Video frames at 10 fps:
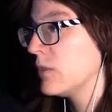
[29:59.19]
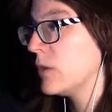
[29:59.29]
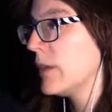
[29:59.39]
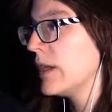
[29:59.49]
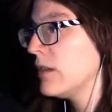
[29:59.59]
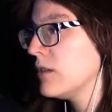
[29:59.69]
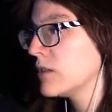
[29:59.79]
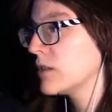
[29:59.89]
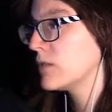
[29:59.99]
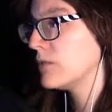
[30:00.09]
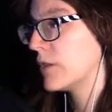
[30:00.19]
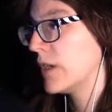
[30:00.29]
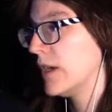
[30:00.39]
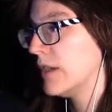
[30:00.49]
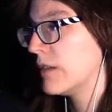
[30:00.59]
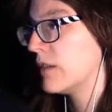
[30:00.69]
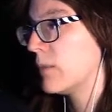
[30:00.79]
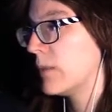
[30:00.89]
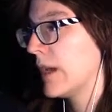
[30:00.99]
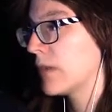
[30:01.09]
We may look for hints in
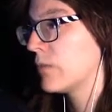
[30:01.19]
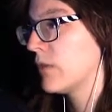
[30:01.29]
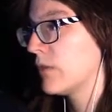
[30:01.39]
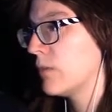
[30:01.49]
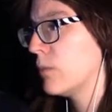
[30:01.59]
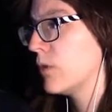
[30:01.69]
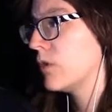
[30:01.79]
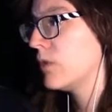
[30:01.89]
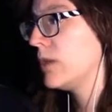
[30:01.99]
the blacksmith's more